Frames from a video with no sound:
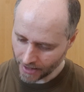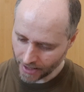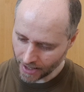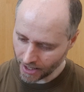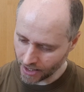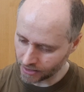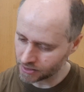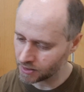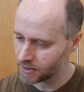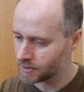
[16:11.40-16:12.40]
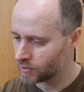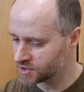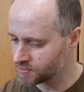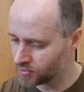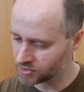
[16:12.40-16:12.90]
And
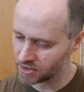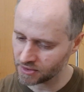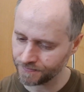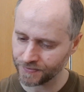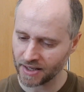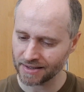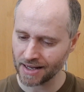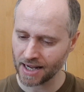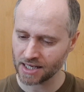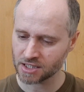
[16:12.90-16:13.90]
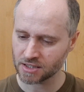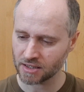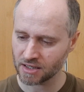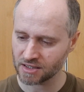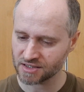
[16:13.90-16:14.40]
what's important and nice
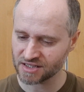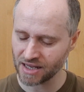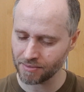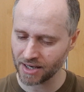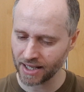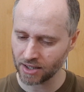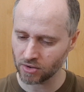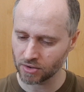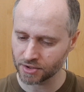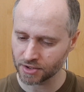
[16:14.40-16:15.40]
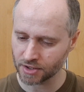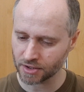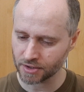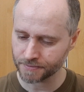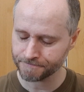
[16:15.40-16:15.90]
is same like on
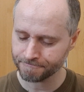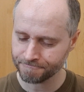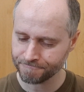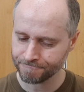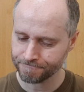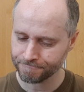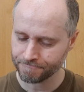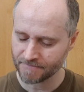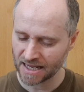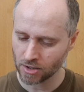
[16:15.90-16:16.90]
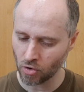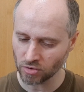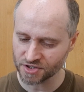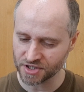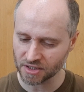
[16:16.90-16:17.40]
the
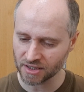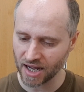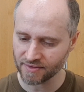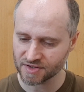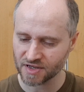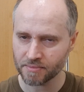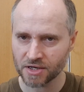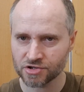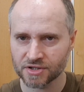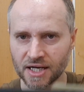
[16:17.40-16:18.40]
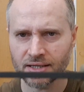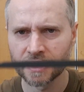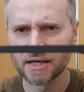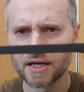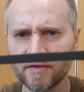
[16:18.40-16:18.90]
cold steel knives, as I mentioned that.
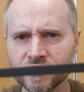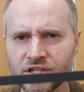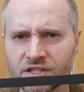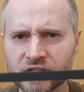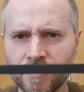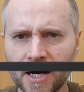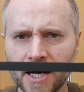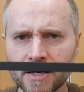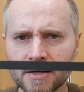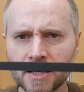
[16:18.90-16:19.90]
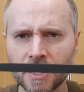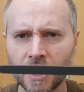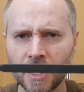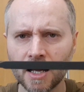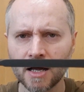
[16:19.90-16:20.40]
You see the spine,
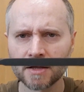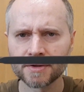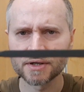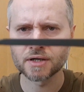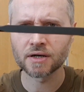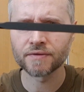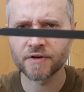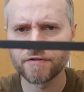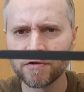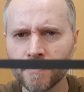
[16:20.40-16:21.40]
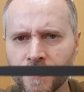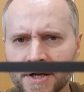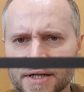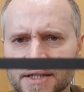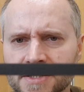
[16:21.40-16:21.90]
the full
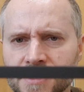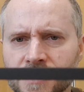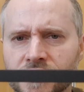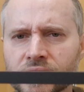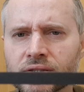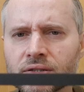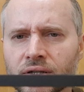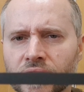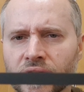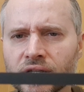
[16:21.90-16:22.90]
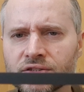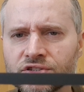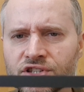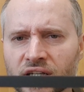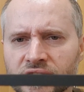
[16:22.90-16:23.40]
thickness is
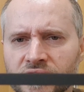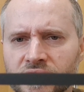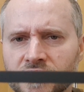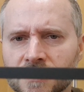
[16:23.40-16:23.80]
just